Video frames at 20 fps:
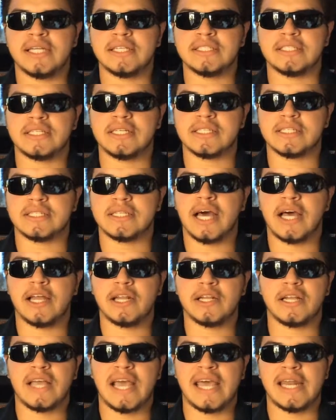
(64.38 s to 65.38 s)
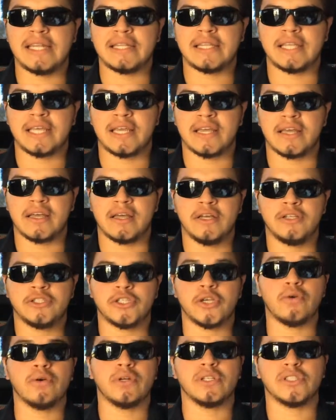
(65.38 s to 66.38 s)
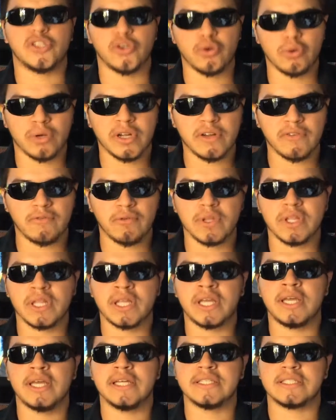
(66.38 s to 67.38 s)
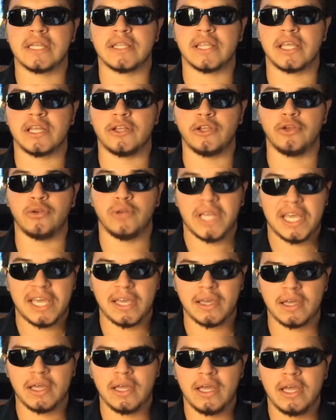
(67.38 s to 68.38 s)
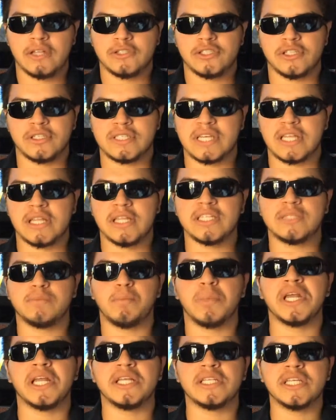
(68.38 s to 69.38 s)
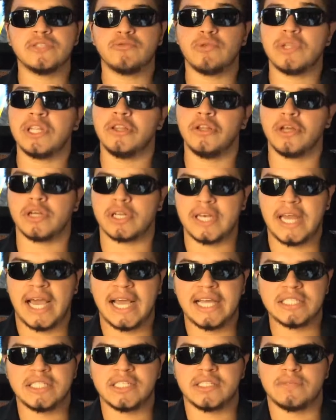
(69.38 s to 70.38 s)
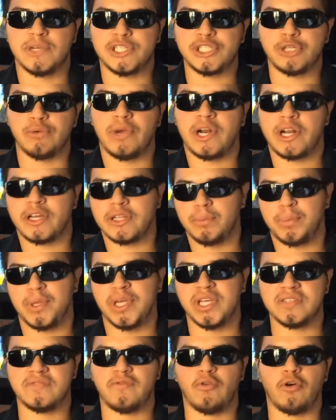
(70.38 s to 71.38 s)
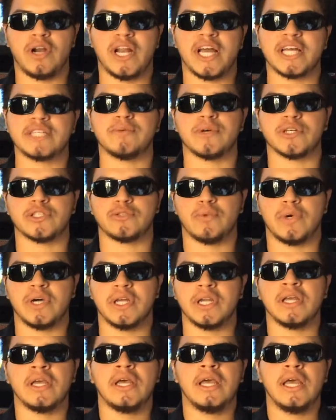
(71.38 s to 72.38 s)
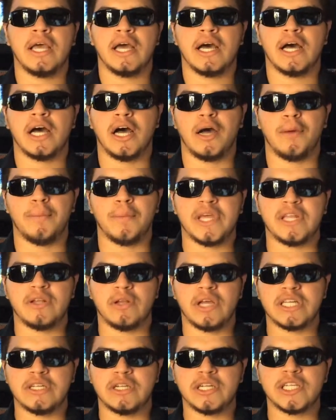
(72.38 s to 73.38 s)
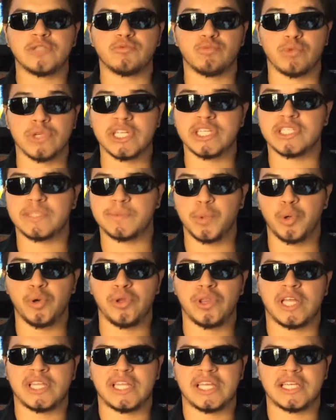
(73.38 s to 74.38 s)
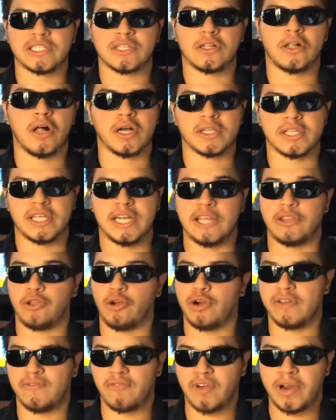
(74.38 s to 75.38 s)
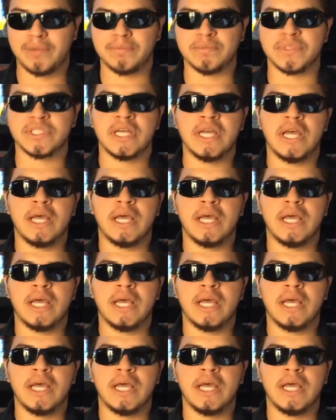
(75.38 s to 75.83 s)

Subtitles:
is not anything too intuitive, really. It's nothing unique, to say the least, but it does really look nice, especially running on the PS4 and Xbox One. It is really smooth. I think it's clocked in at 30 frames,